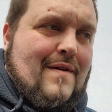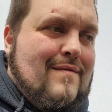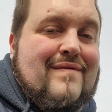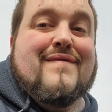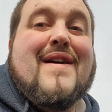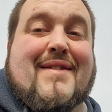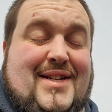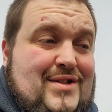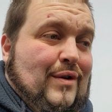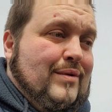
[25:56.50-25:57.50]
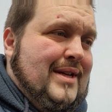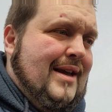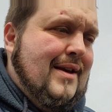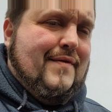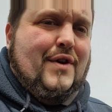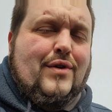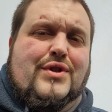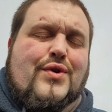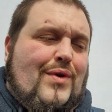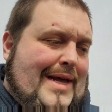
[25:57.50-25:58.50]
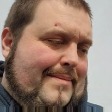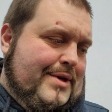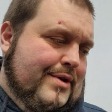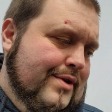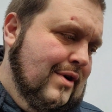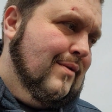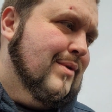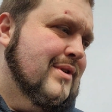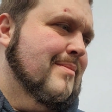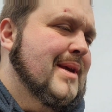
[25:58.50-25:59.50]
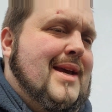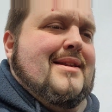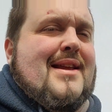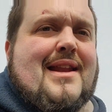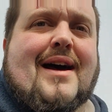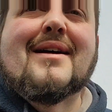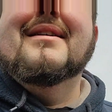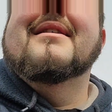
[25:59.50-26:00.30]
Very salty. If you've got sore lips, you do not want to be eating that.